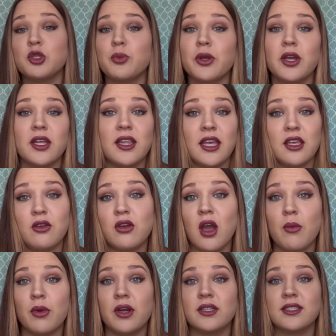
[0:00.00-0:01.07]
super good like
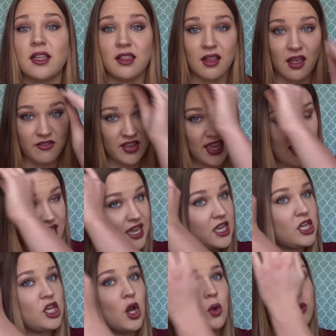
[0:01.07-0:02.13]
cucumbers. Love it.
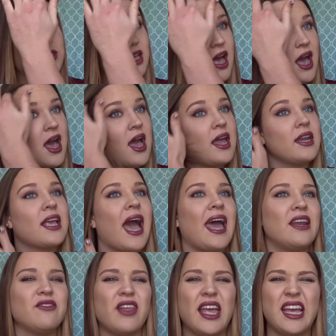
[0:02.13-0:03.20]
It goes on
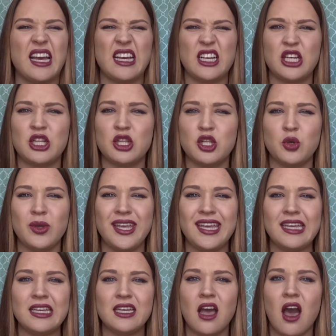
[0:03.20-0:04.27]
kind of like
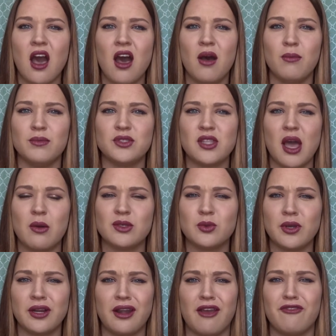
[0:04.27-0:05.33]
gluey, so that was
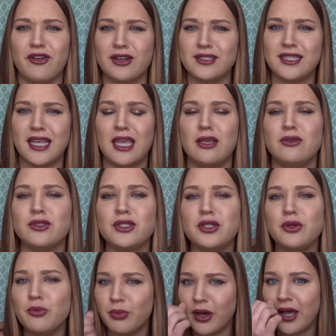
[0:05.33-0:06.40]
weird at first to get used
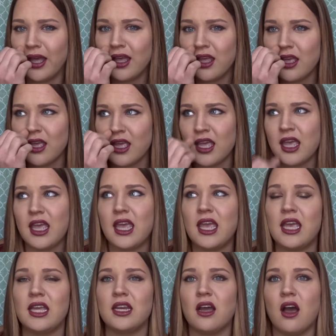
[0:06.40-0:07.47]
to, but
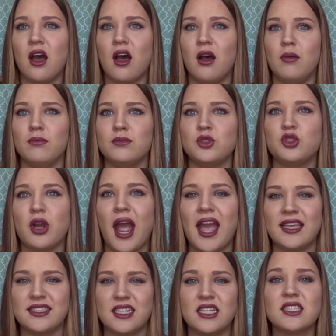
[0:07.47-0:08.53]
it
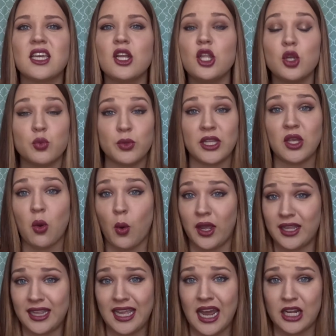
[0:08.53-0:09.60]
dries and it's gonna look really
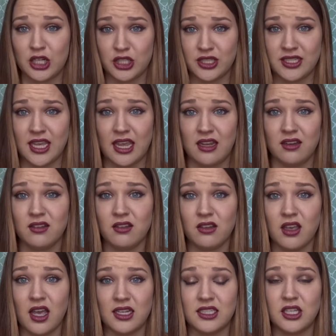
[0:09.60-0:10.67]
oily on your skin
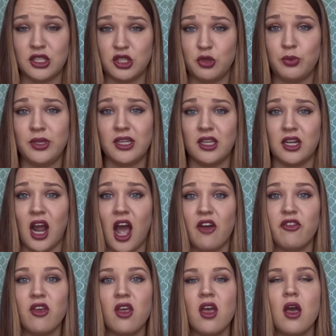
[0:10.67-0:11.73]
until you peel it
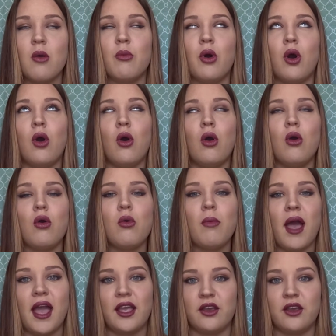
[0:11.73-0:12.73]
off. But oh my